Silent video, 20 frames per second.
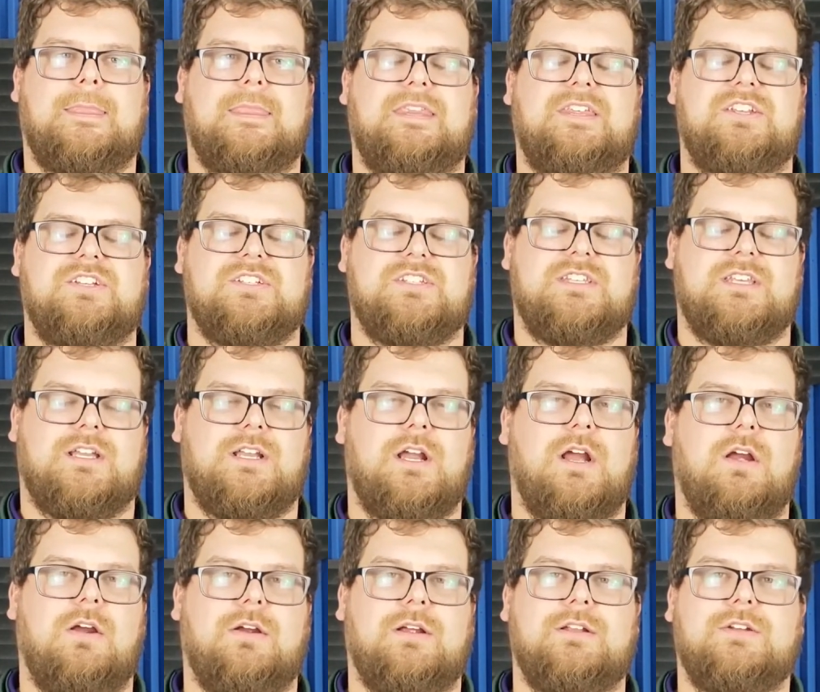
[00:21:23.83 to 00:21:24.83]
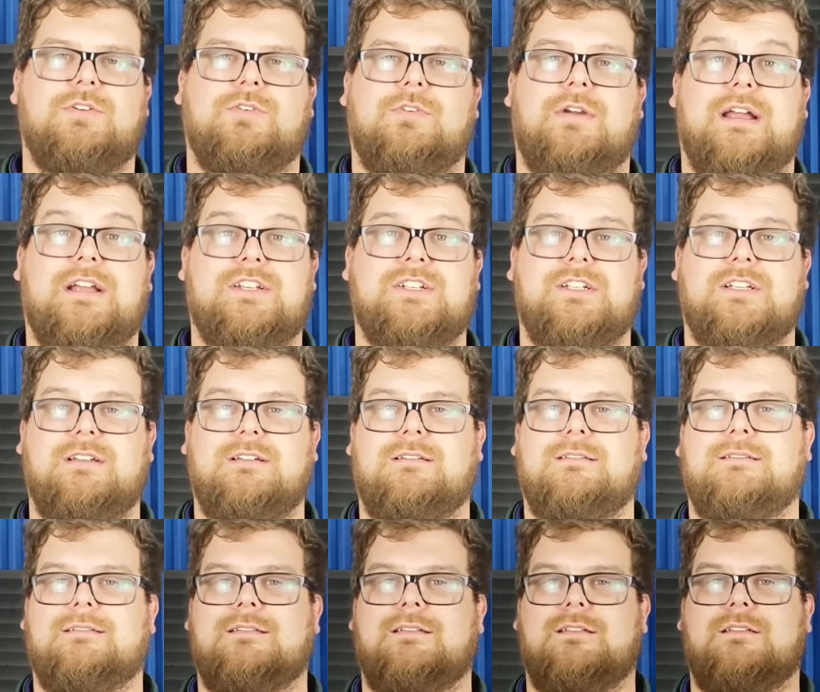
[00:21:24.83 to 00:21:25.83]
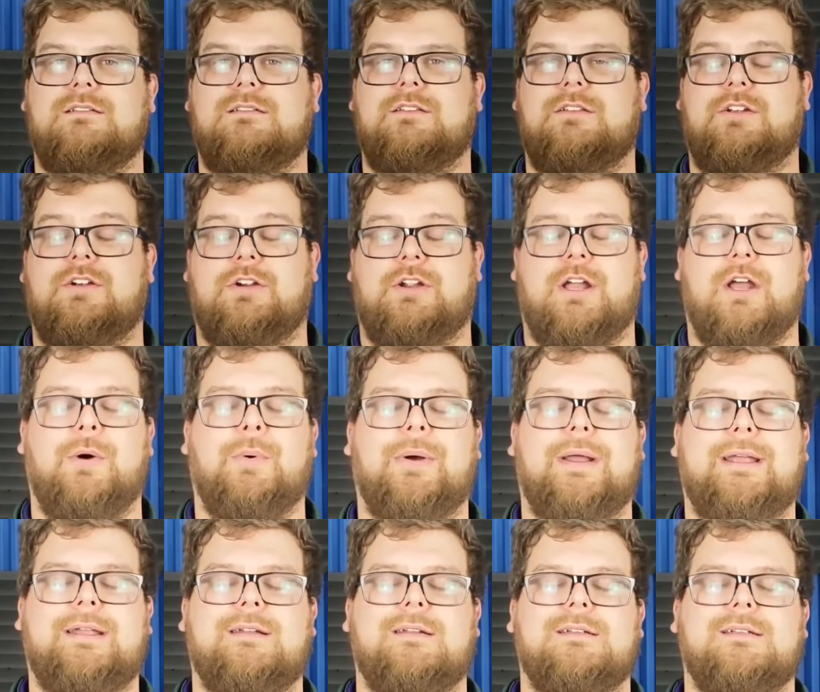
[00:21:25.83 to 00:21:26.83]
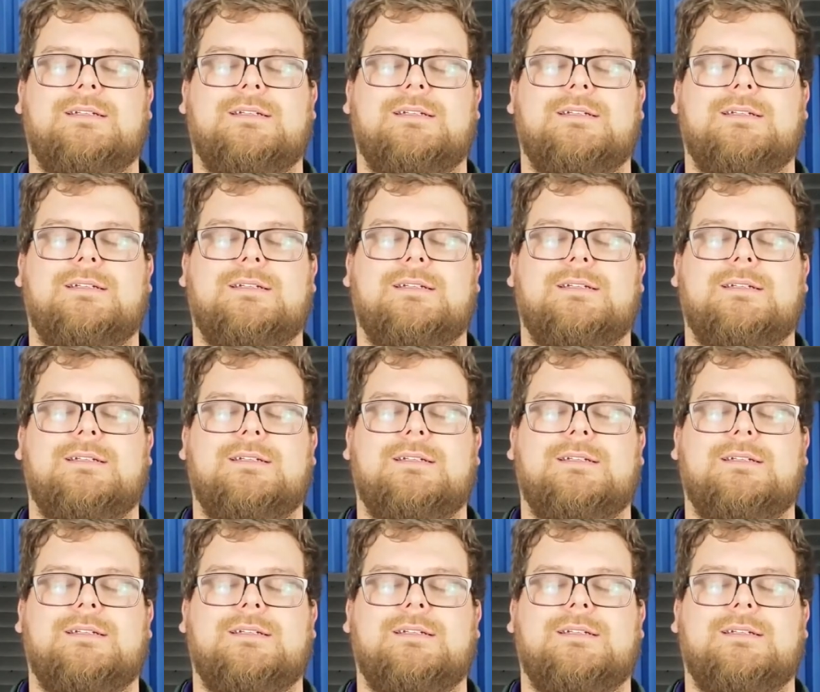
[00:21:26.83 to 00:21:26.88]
Just the current direction they're going